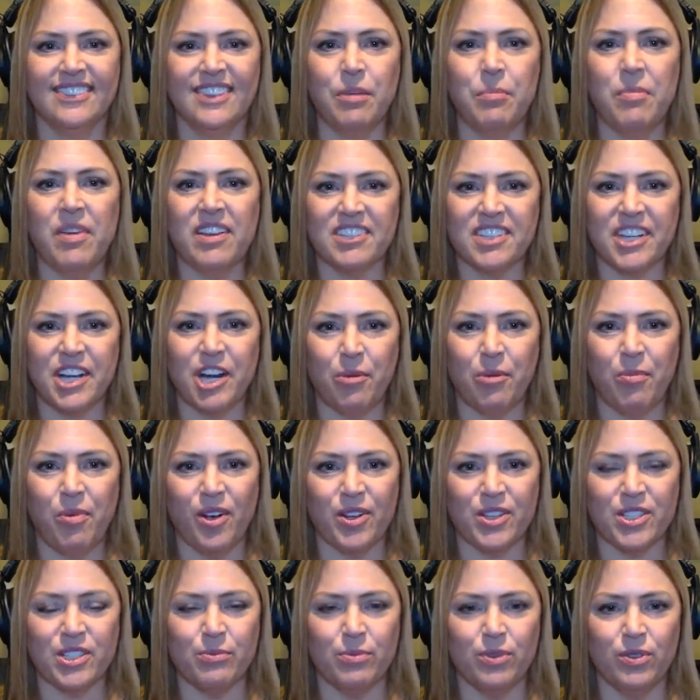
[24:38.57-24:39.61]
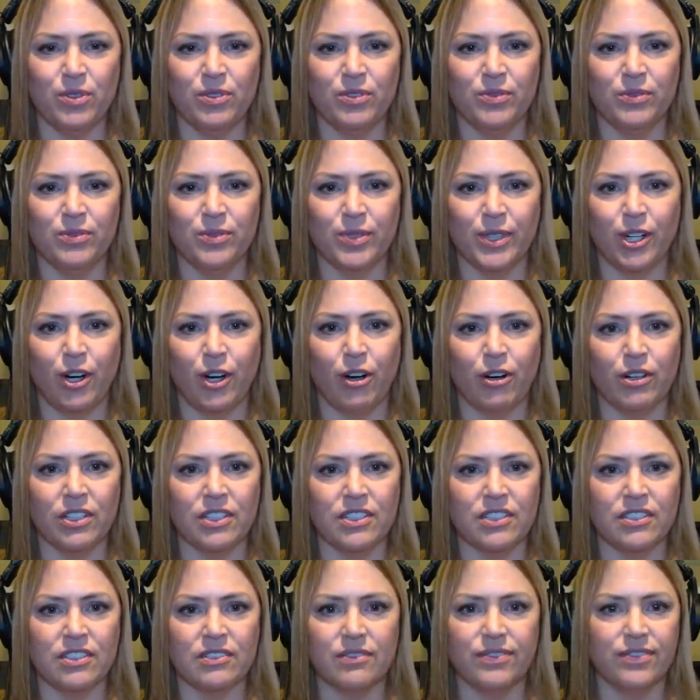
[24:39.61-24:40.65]
the best care possible,
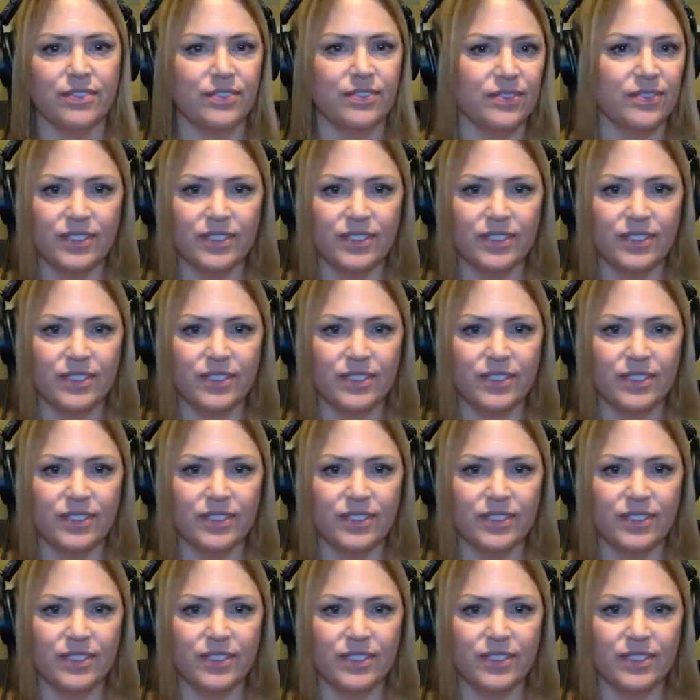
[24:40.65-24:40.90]
regardless of